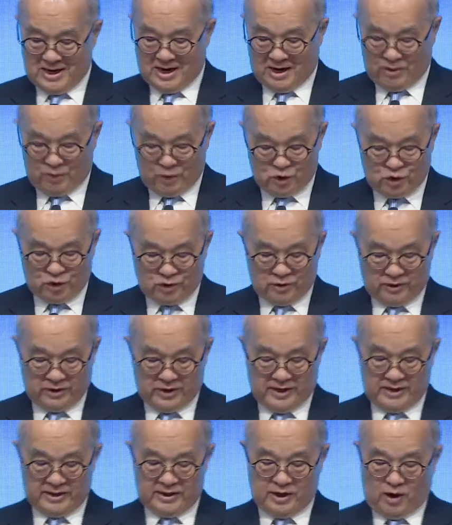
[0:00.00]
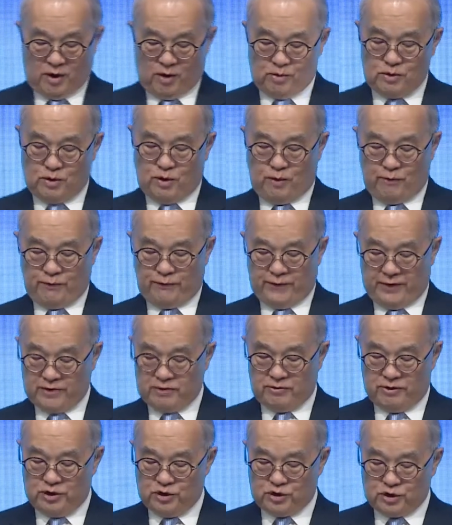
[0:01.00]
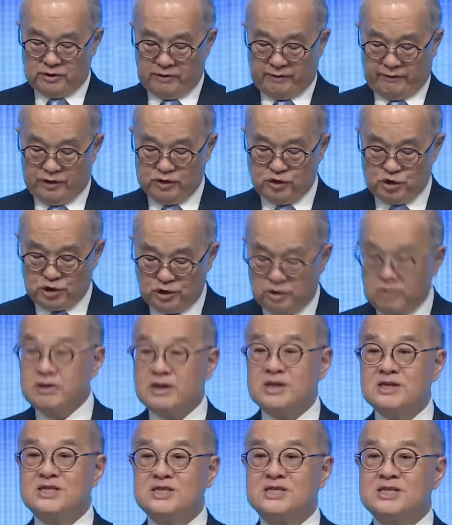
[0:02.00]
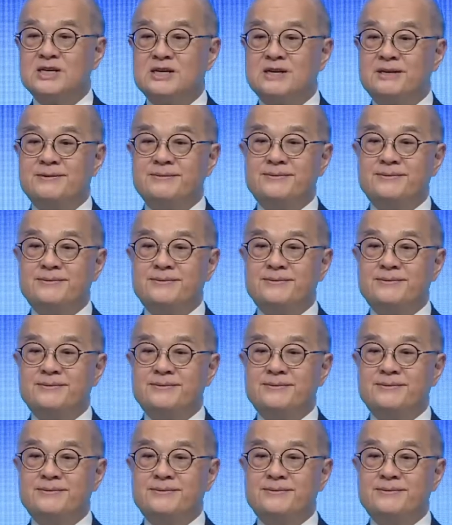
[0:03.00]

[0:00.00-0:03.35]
I wish to thank the Hong Kong Federation of Insurers,